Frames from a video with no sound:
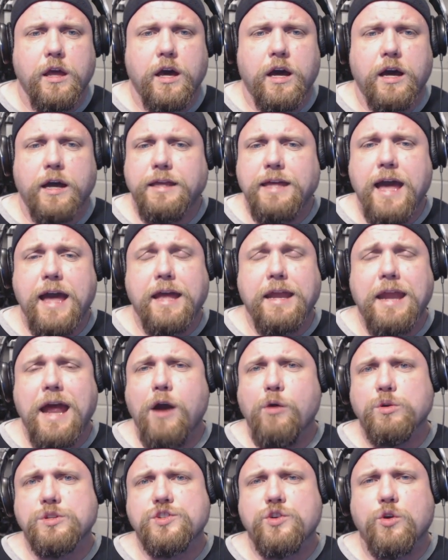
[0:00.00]
uh, yeah, and
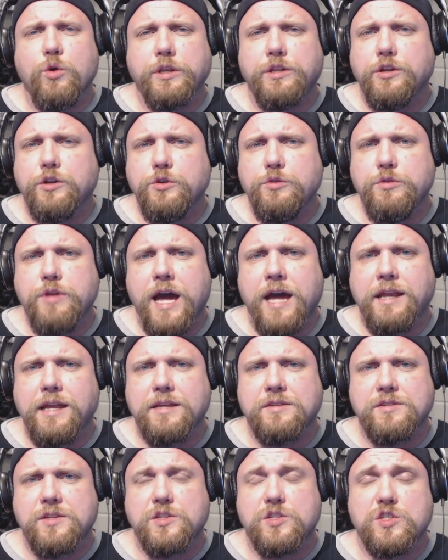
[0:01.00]
how it's going to do that
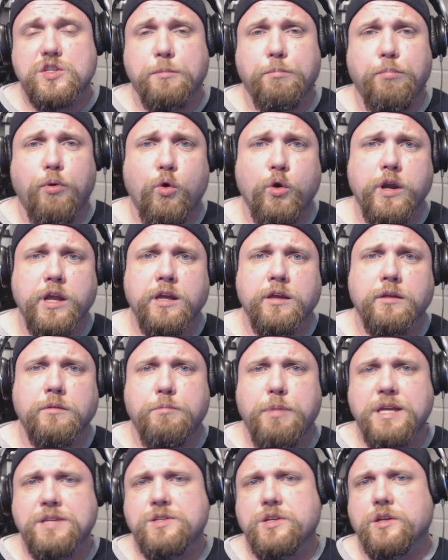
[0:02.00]
is it's supporting
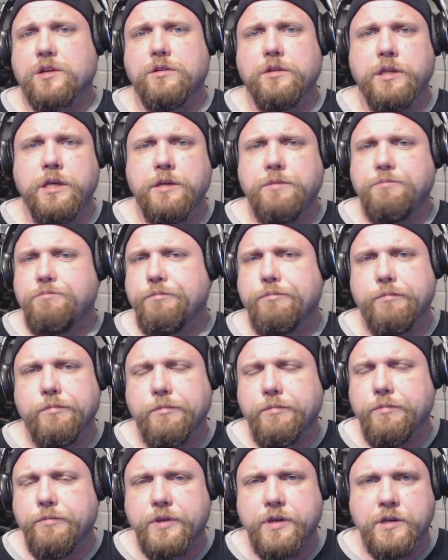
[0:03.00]
basically
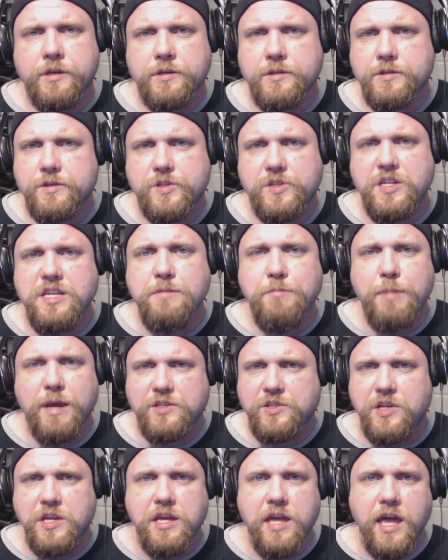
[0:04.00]
the Steam
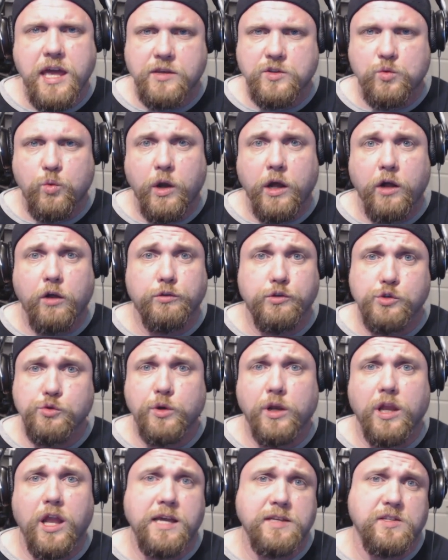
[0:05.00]
SDK as well,
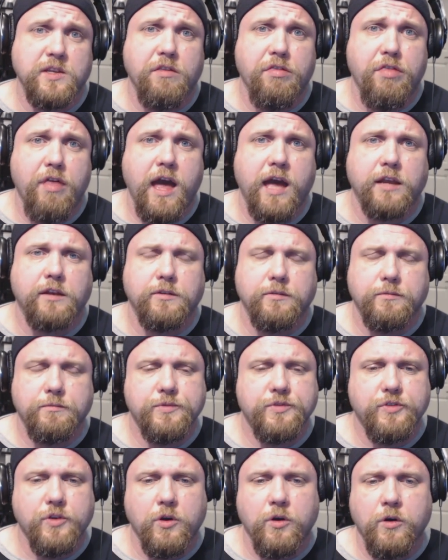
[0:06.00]
utilizing that.
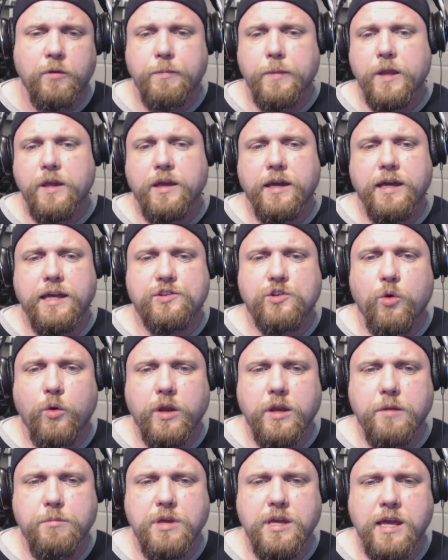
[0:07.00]
So it's
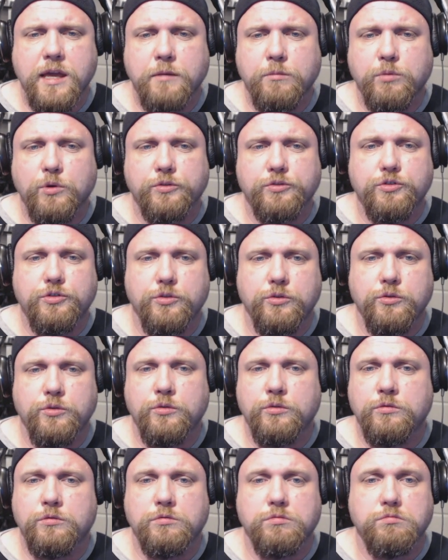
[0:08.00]
going to be able
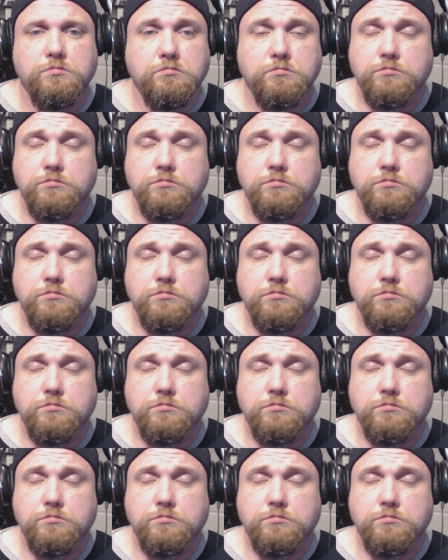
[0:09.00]
to